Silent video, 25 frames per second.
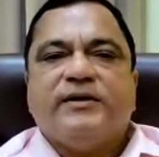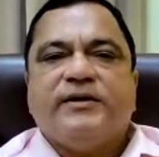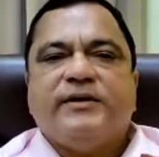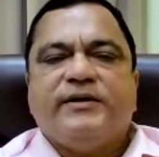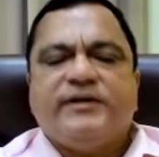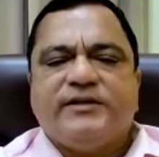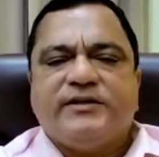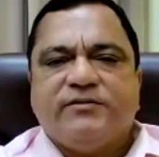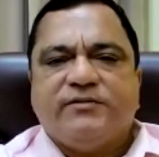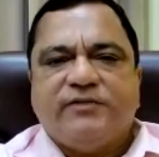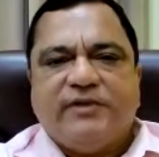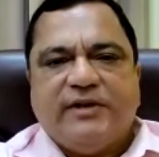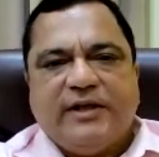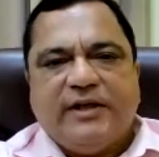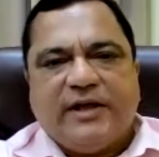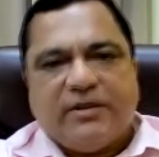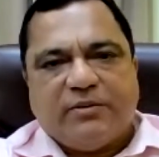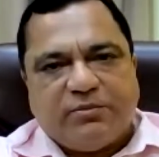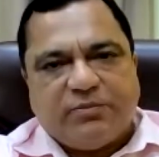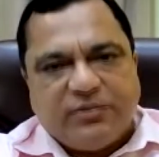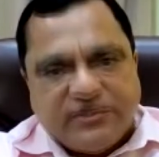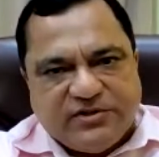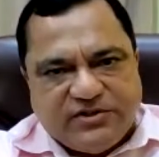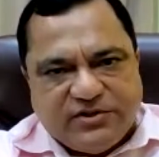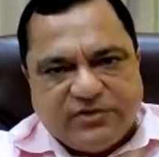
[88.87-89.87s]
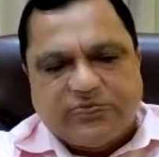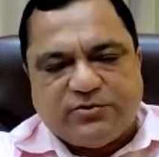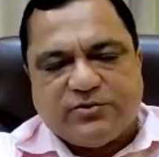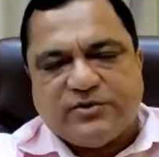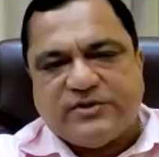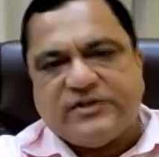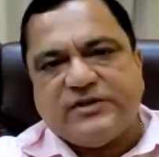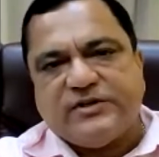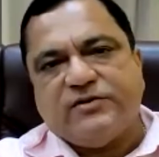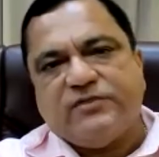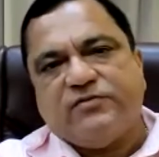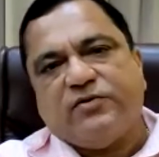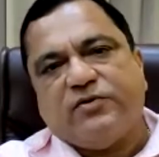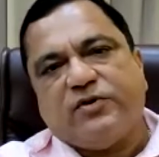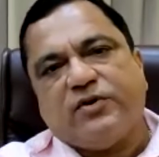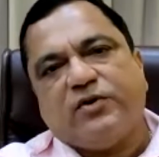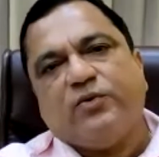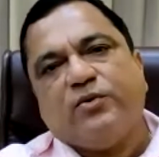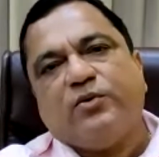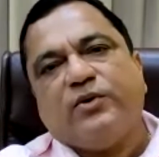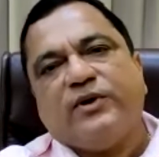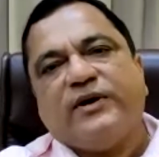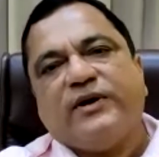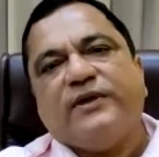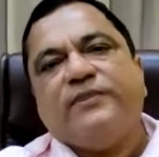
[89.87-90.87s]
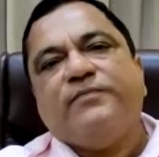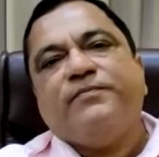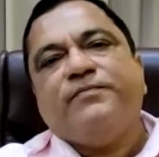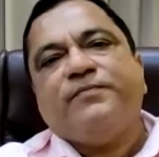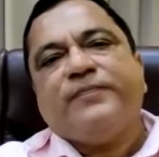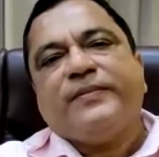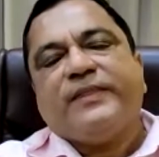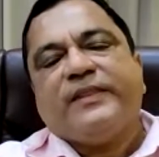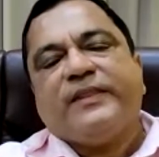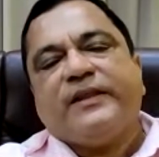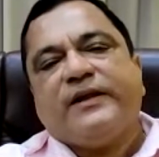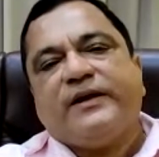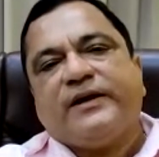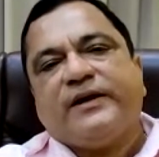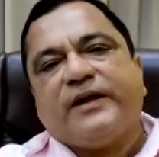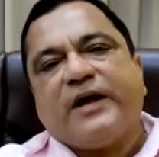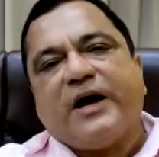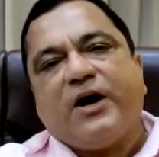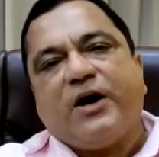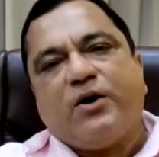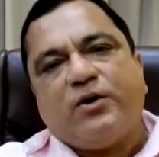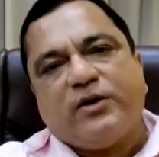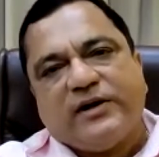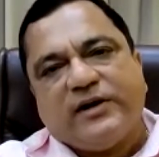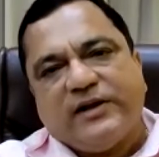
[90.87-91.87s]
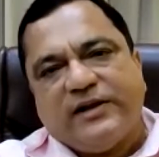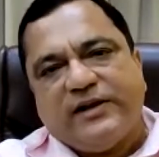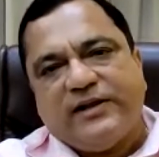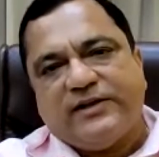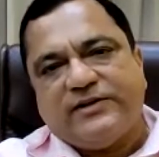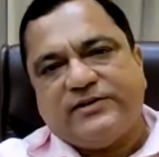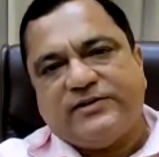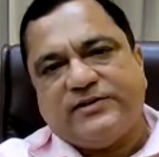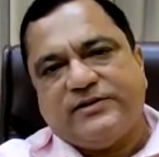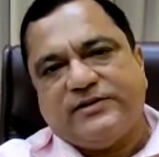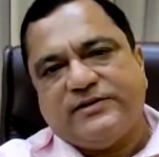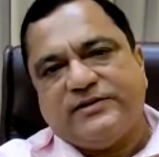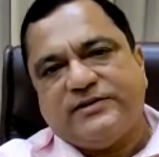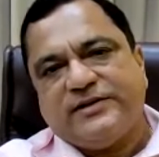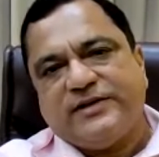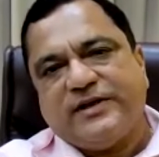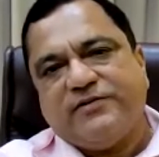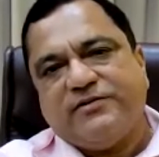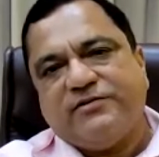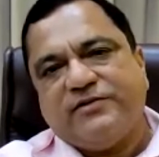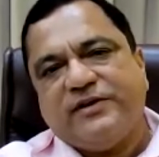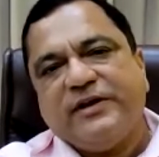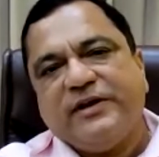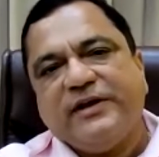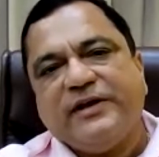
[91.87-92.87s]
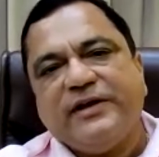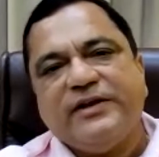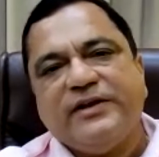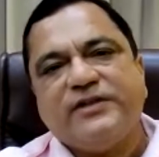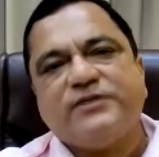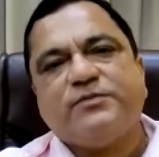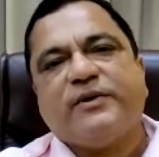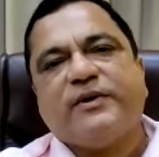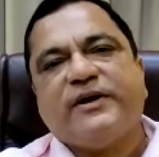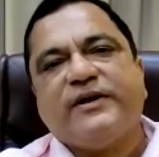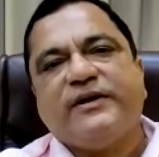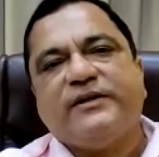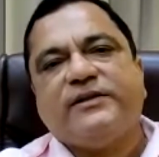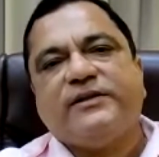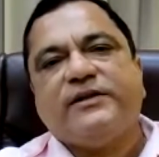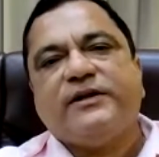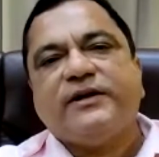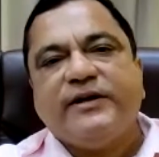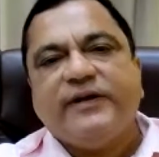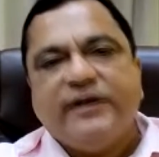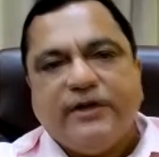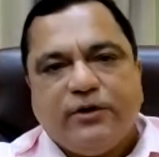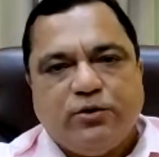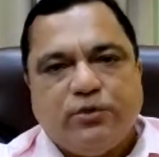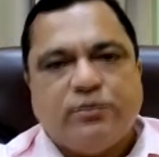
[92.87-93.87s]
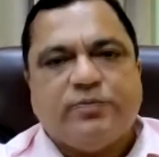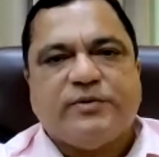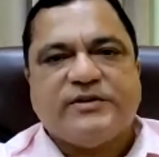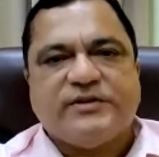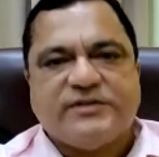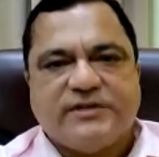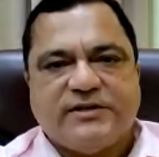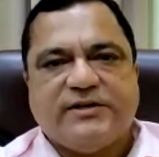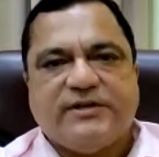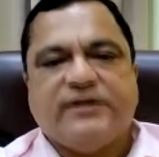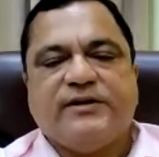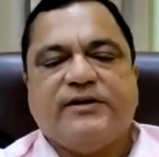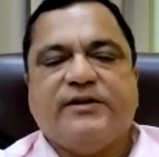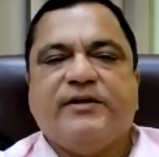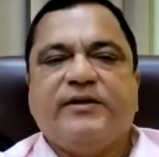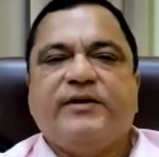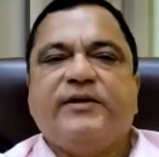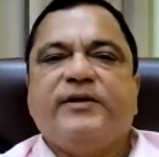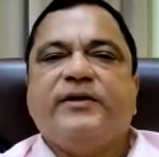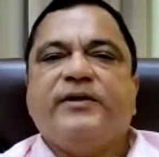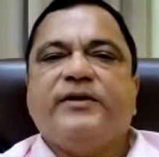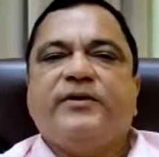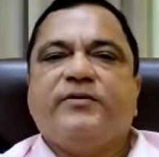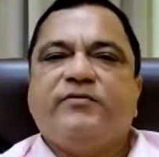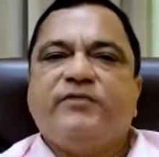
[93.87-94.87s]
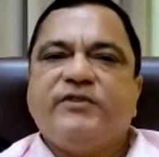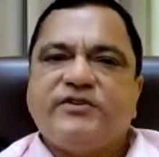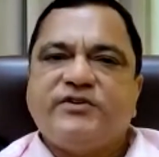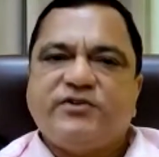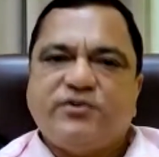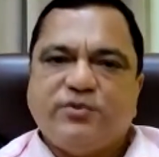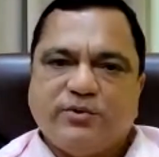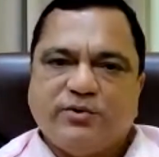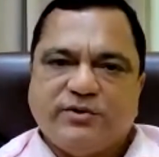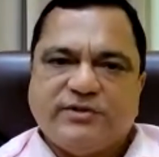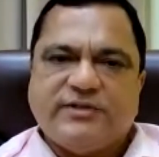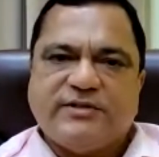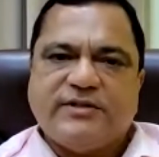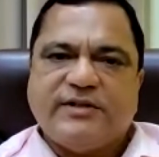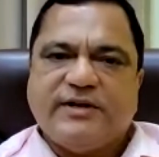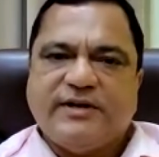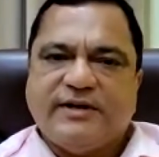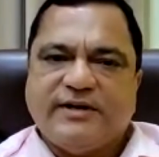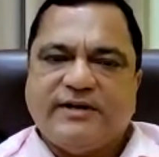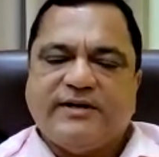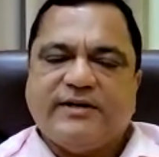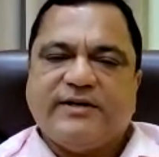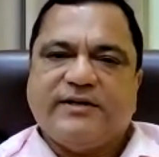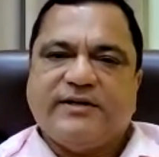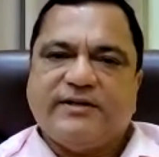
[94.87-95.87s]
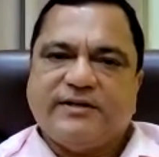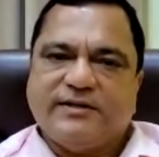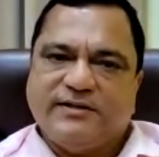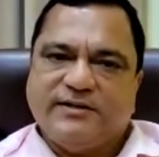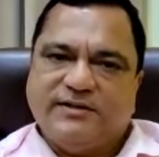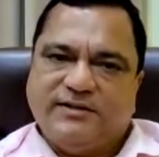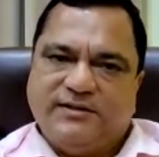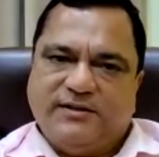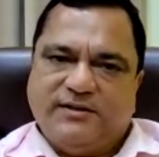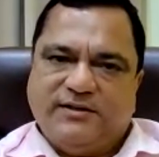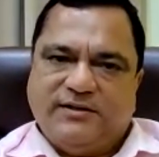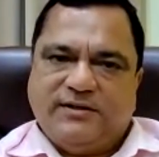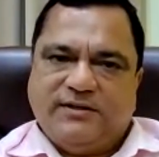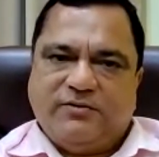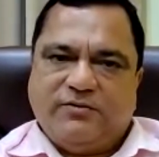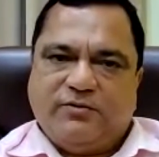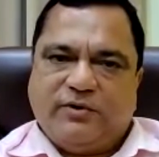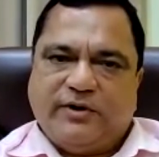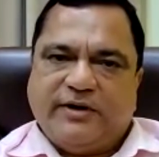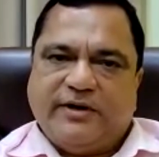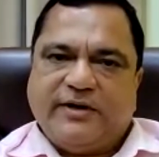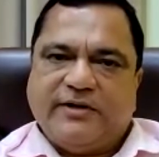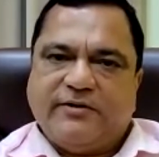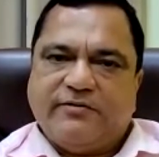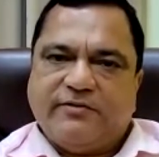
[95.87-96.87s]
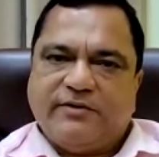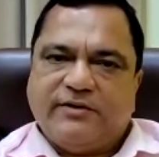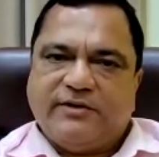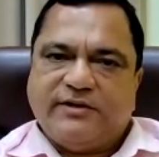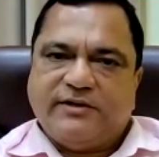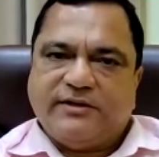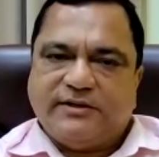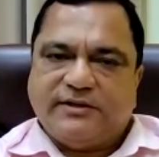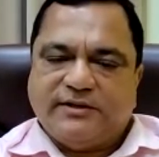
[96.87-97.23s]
It is a very happy situation for Goa that our collections have increased by 32%, which shows that whatever